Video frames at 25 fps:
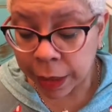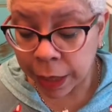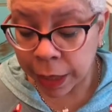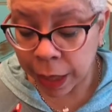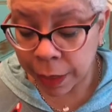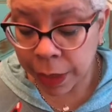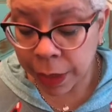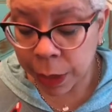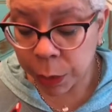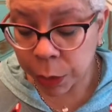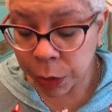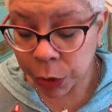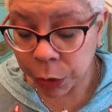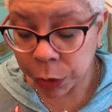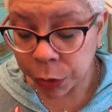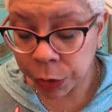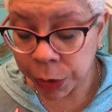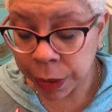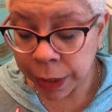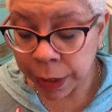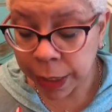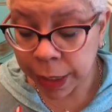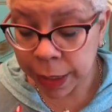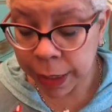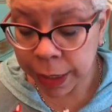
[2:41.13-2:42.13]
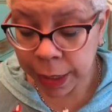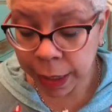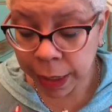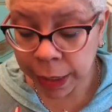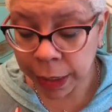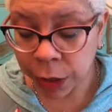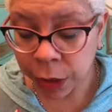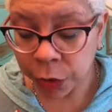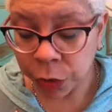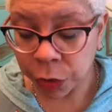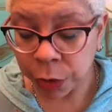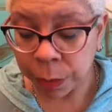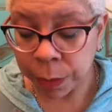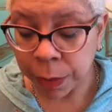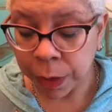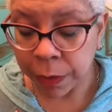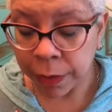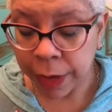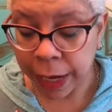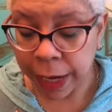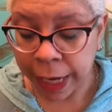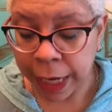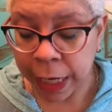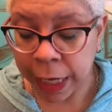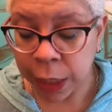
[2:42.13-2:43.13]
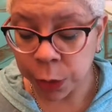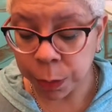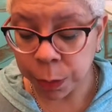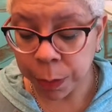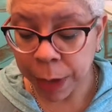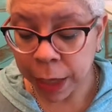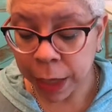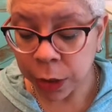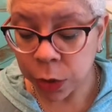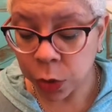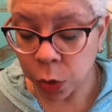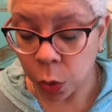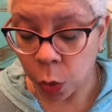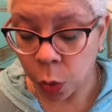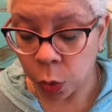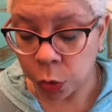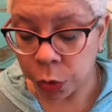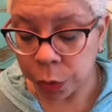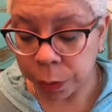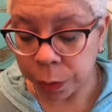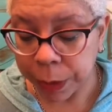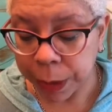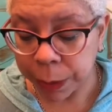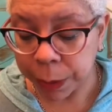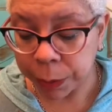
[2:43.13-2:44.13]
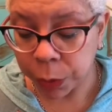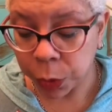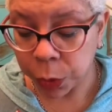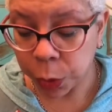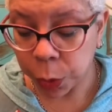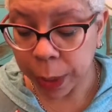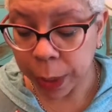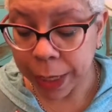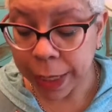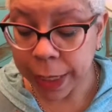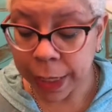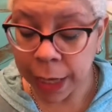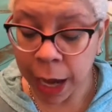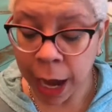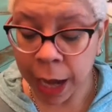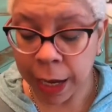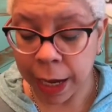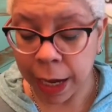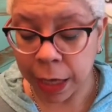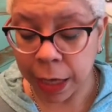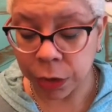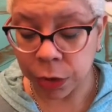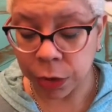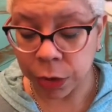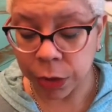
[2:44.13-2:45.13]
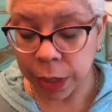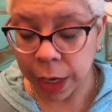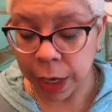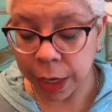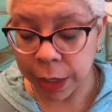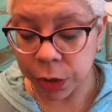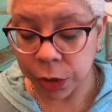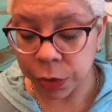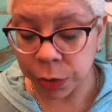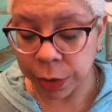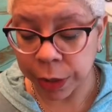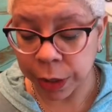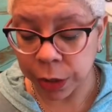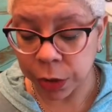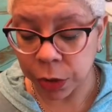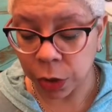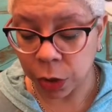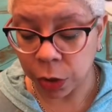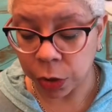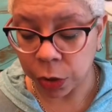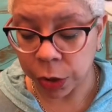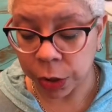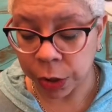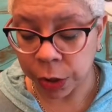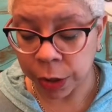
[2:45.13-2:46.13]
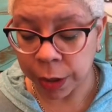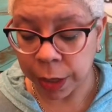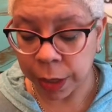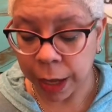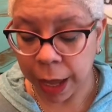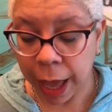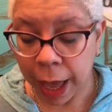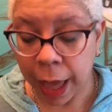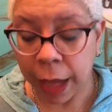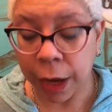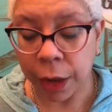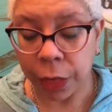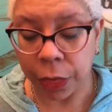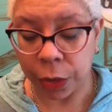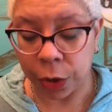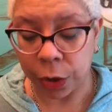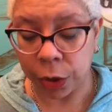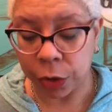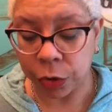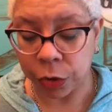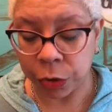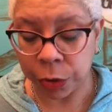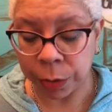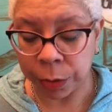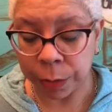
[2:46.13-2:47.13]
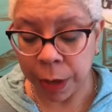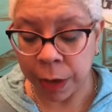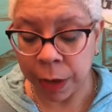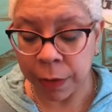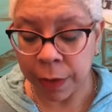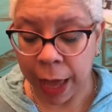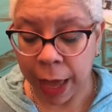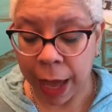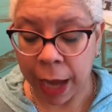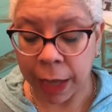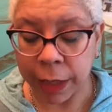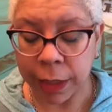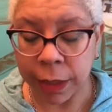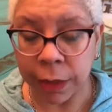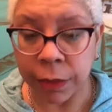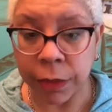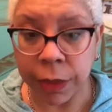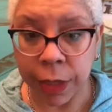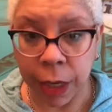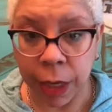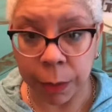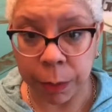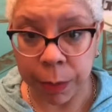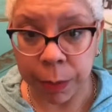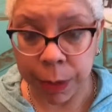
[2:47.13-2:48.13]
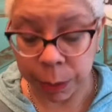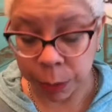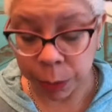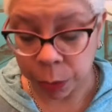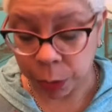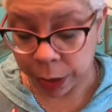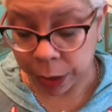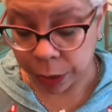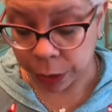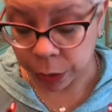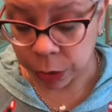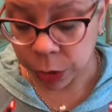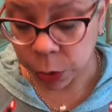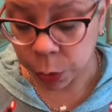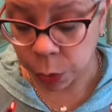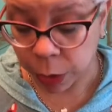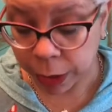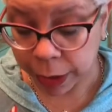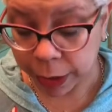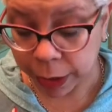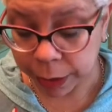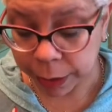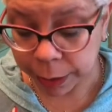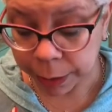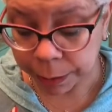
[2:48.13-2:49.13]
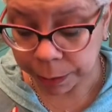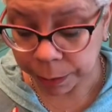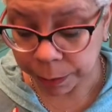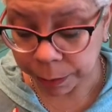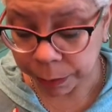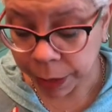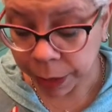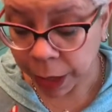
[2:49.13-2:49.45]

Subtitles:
Then they recruited a second group of age-matched older people who had not exercised during adulthood, and a third group of active young people in their 20s.